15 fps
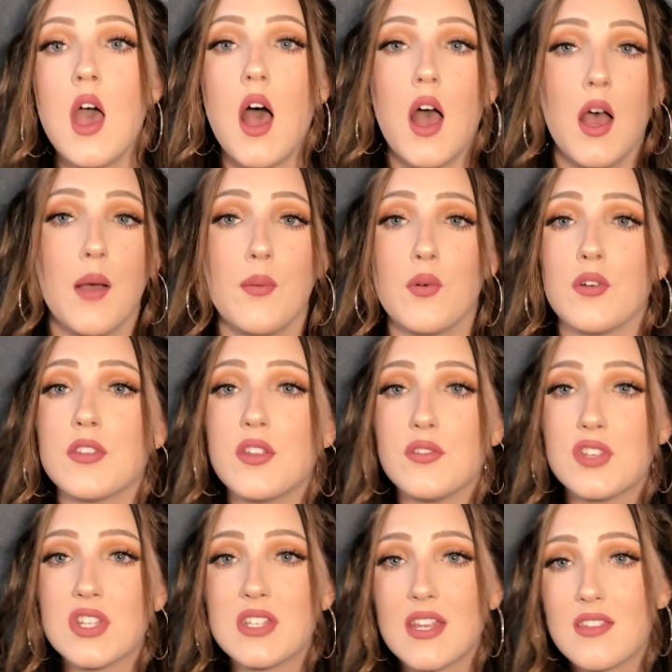Or they'll
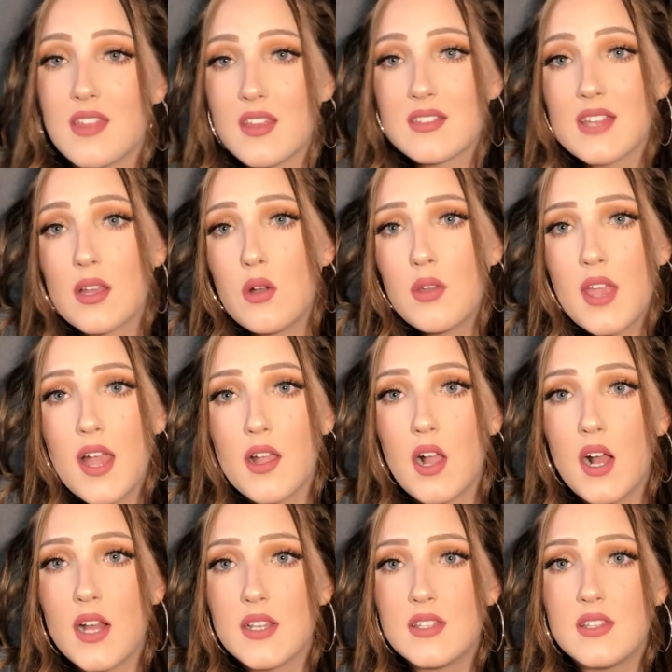just say things like, oh yeah,
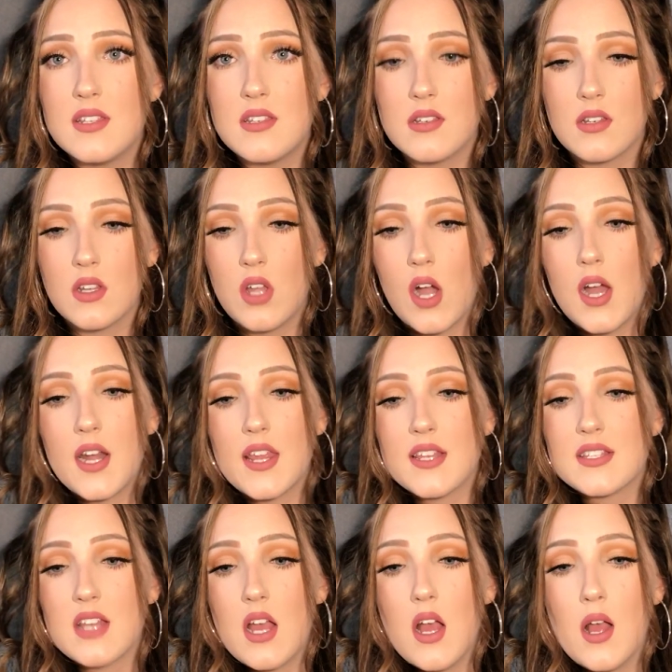God
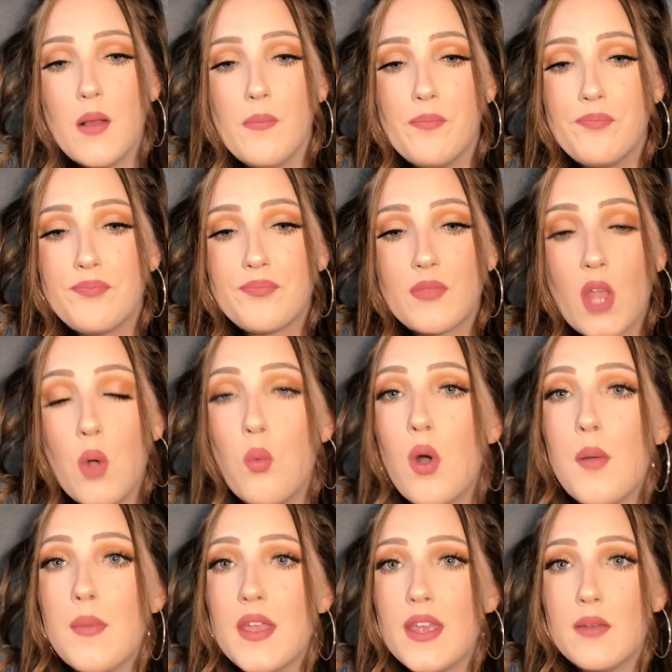is a
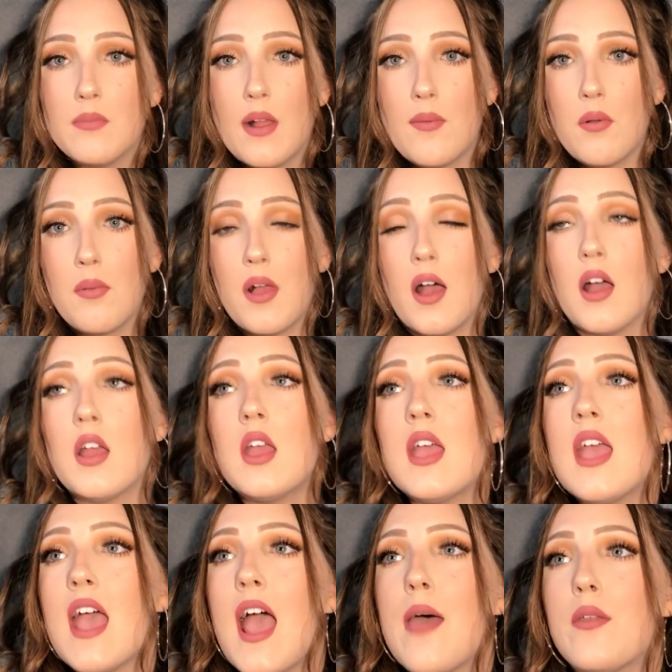woman, blah, blah, blah.
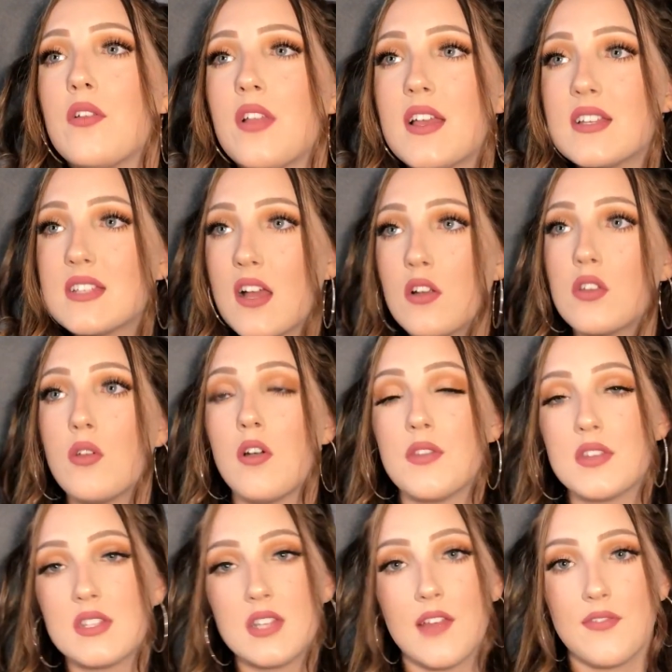And they're like telling you all
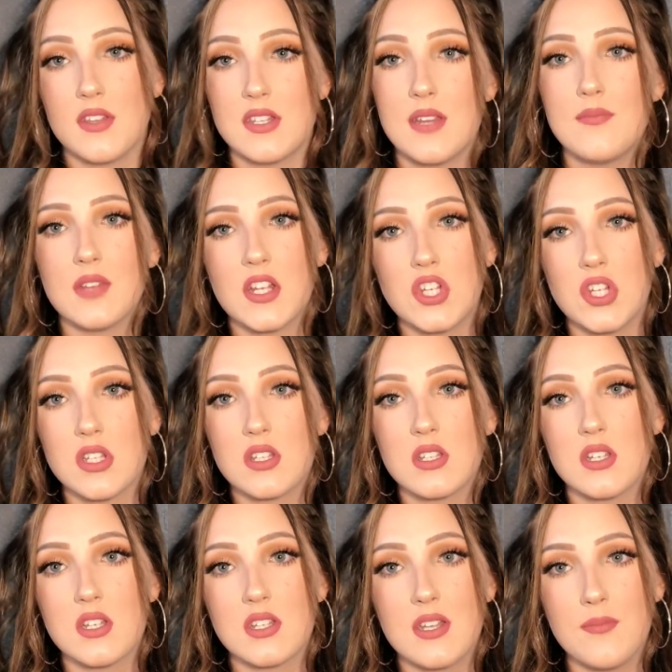this stuff. It seems like
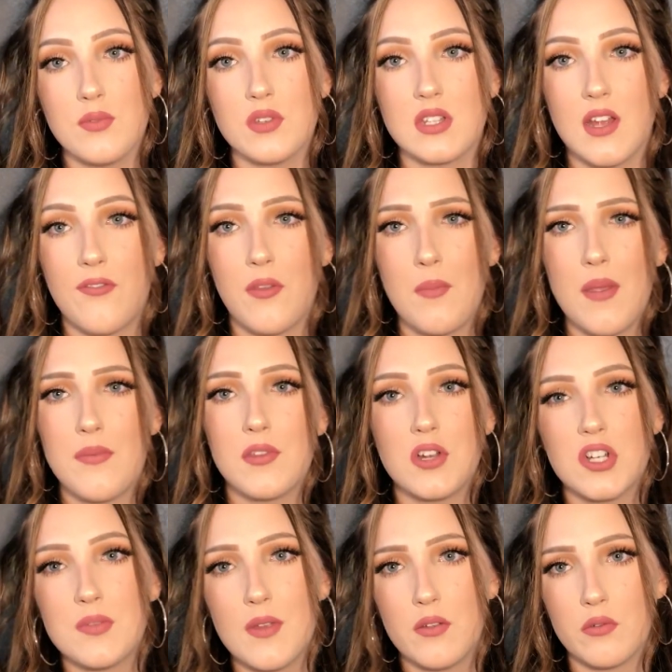just simple stuff that maybe they're
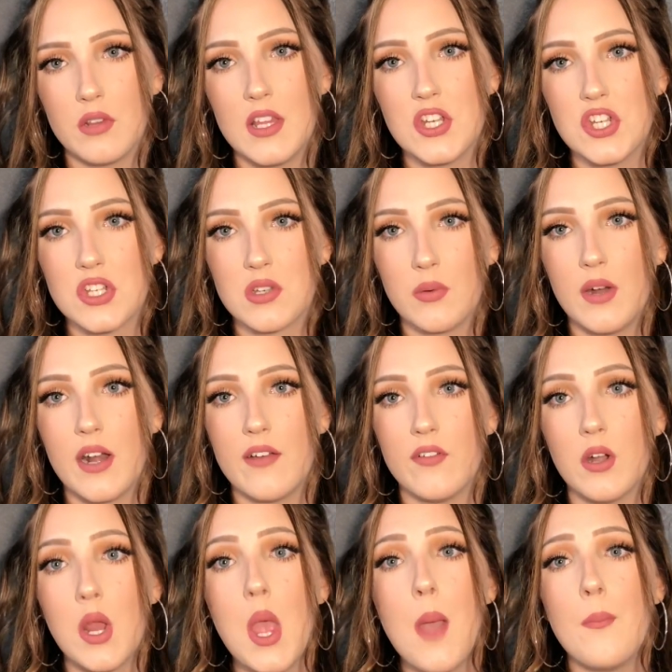just being religious or
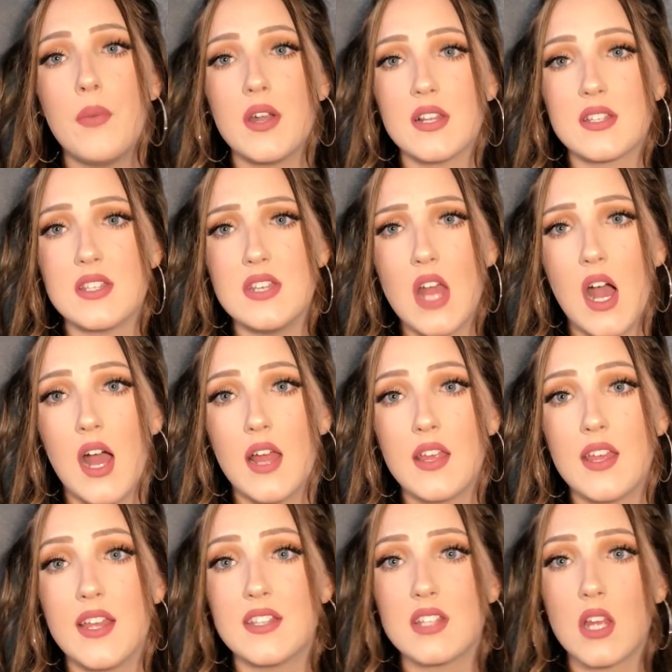whatever, but it's not.
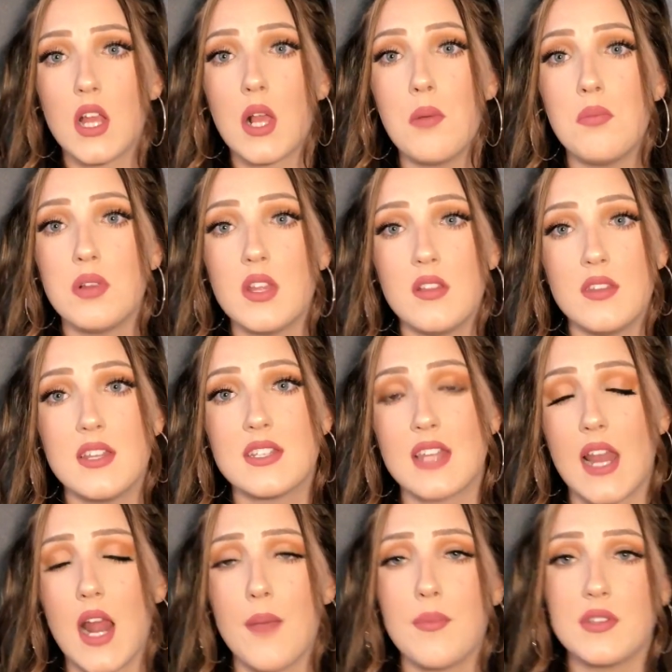It's completely
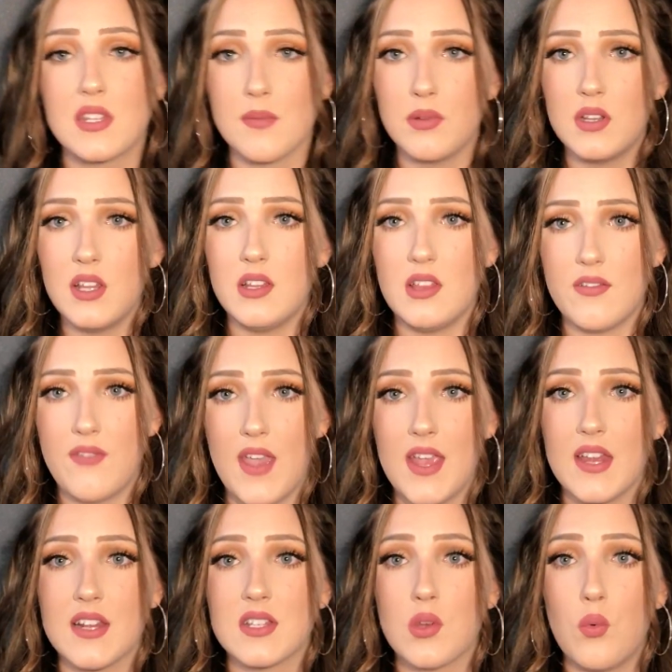set up. It's completely fake,
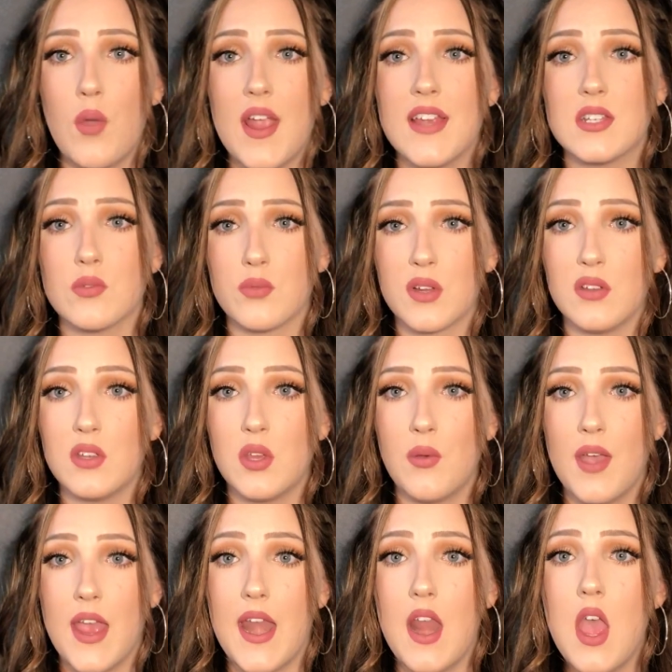and it's a way to reel you
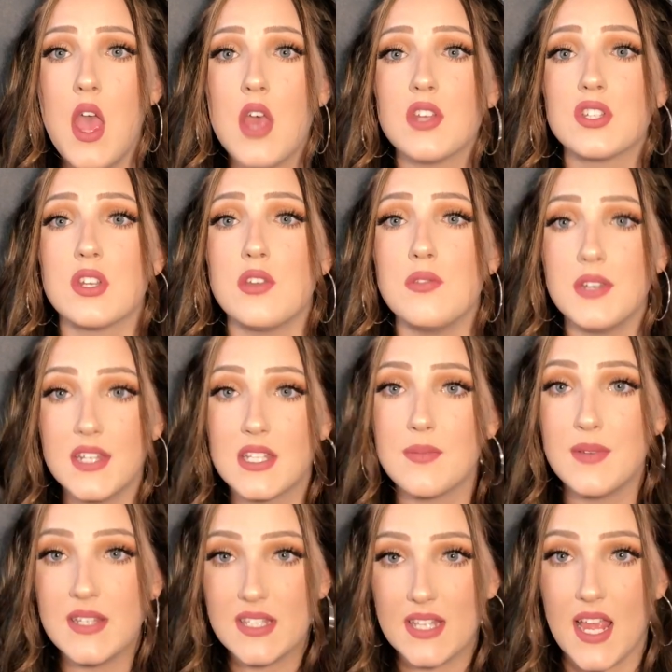in. So you need to
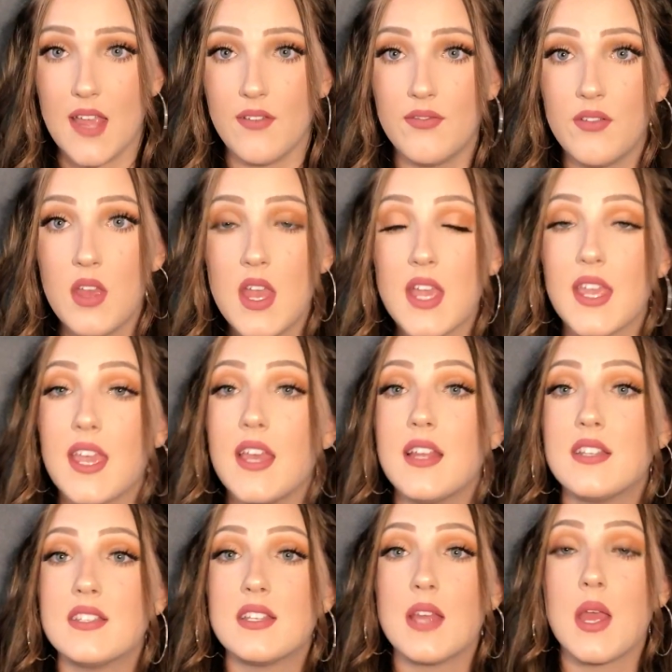be safe.
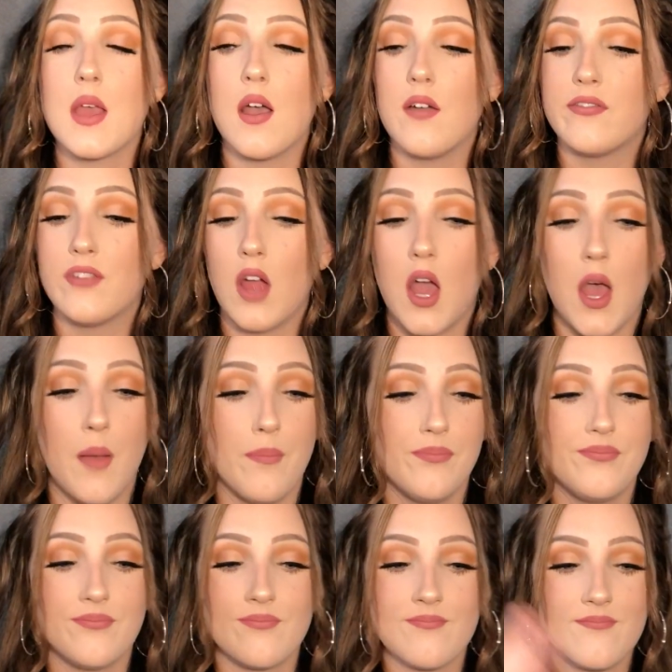Kids from
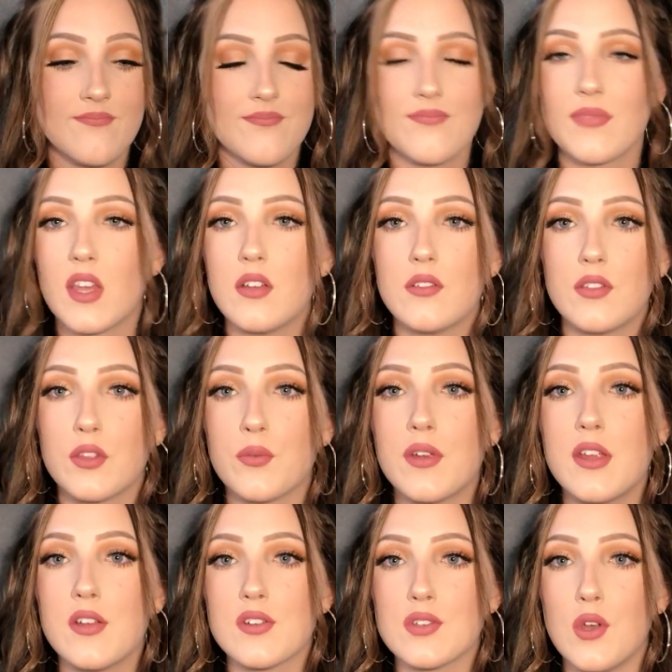3
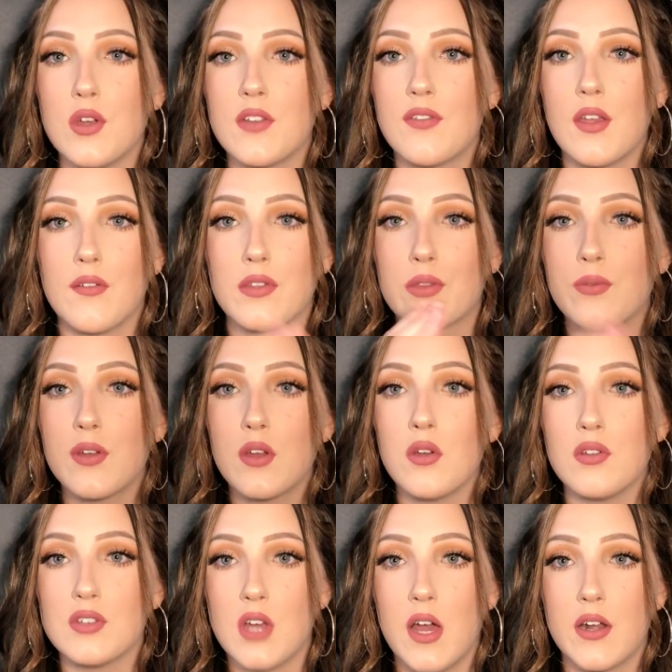years old, if you have a
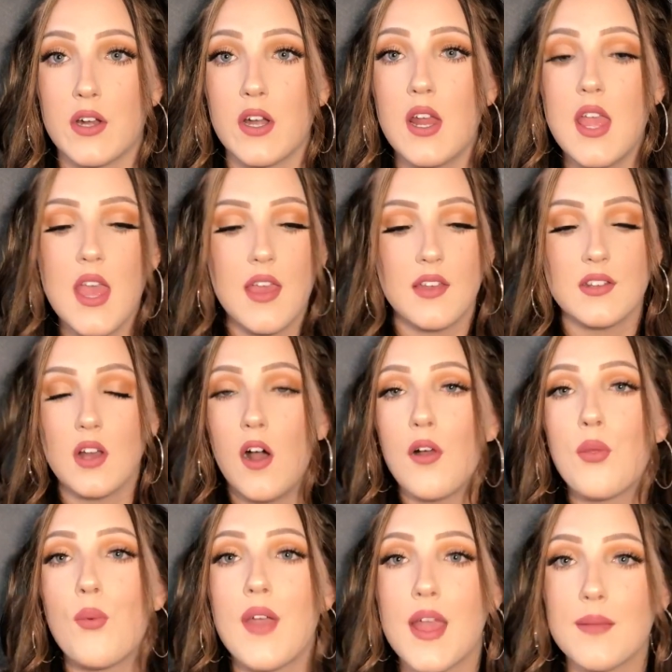3-year-old daughter, all
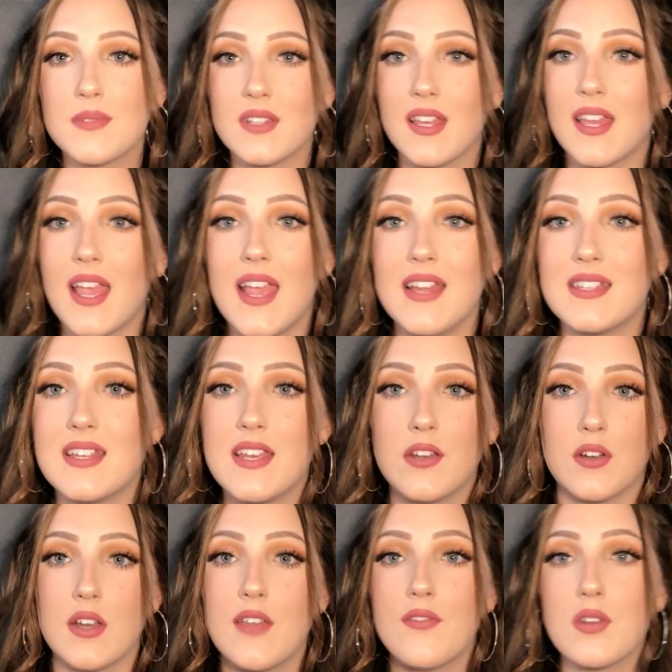the way up to like 18
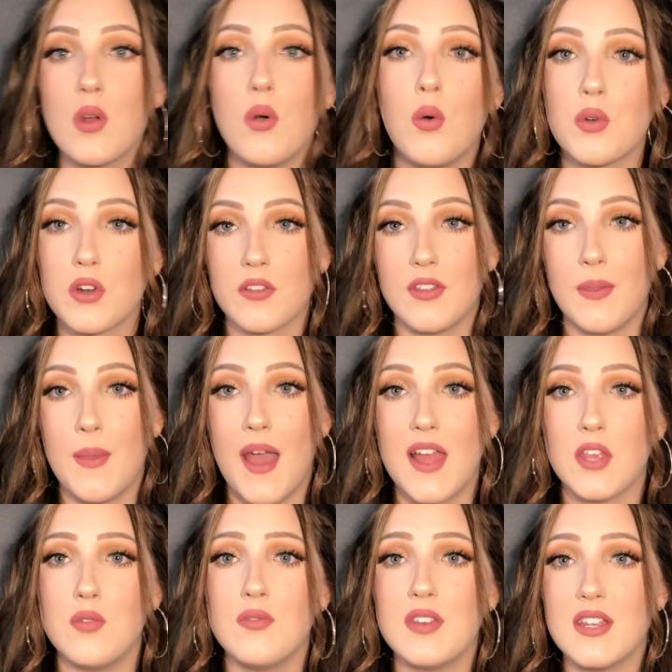or even older than that,
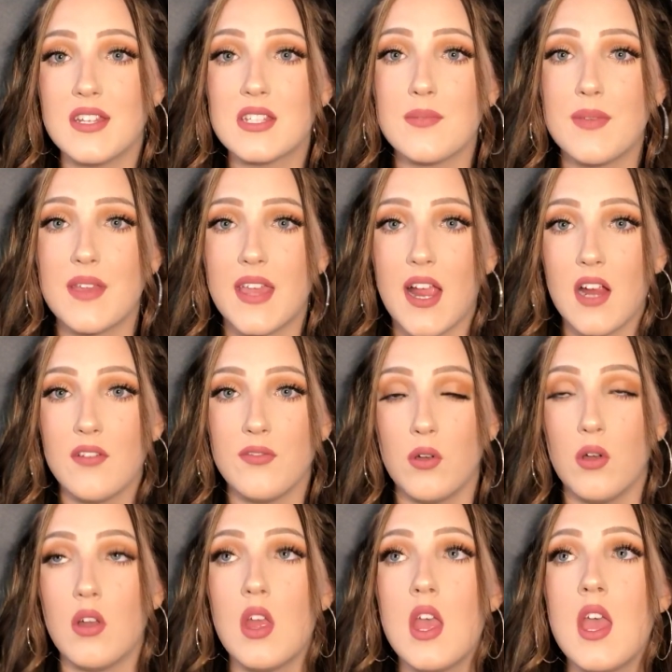you need to be careful.